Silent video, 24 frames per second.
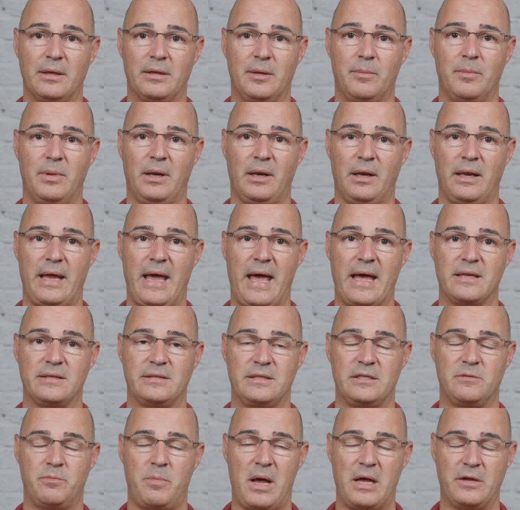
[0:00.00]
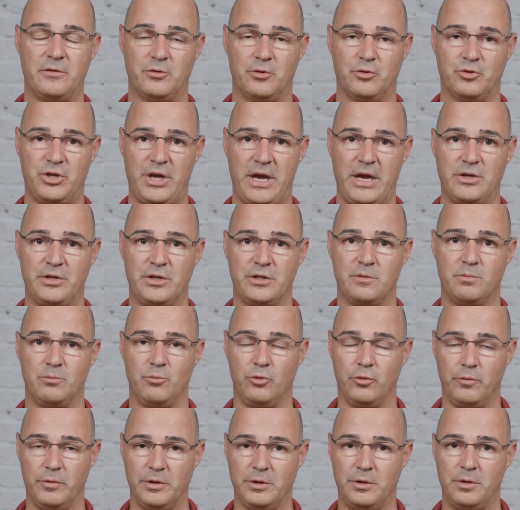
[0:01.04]
typically as these posture changes
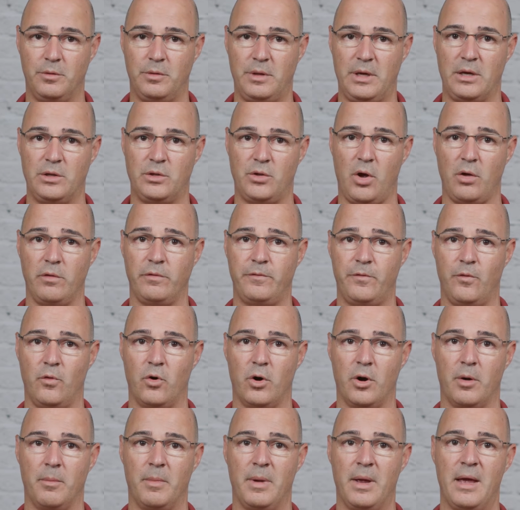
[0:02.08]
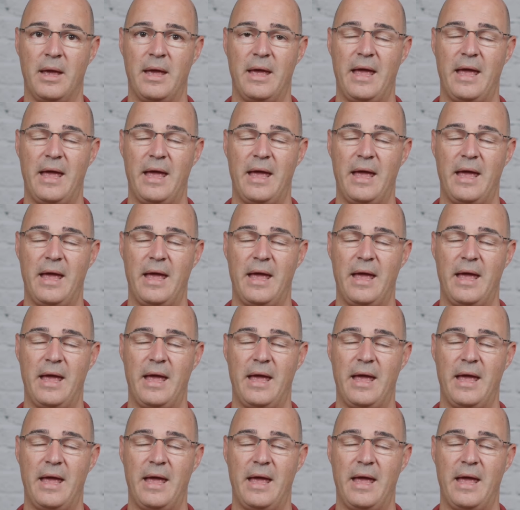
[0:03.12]
move into the adult form